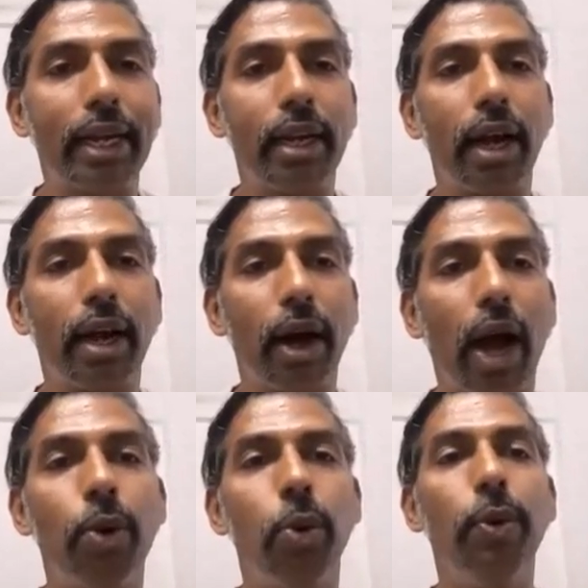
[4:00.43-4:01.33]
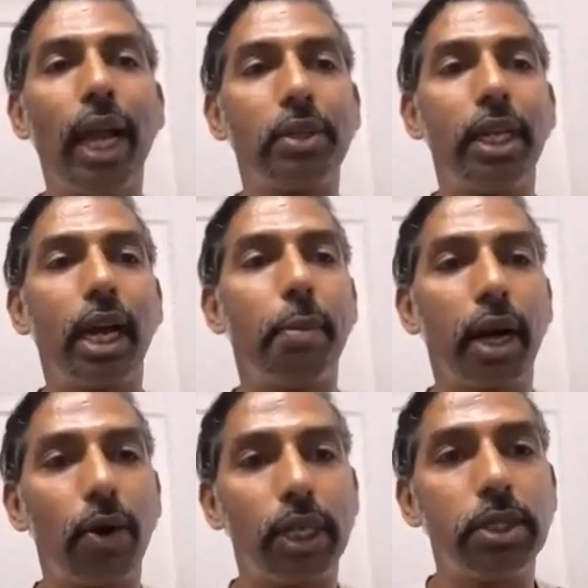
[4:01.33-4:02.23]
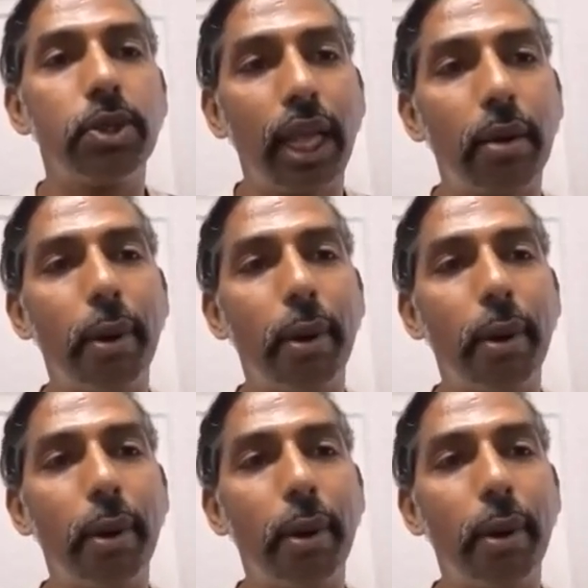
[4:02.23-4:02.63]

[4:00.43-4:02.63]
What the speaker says: and how do we actually come around it.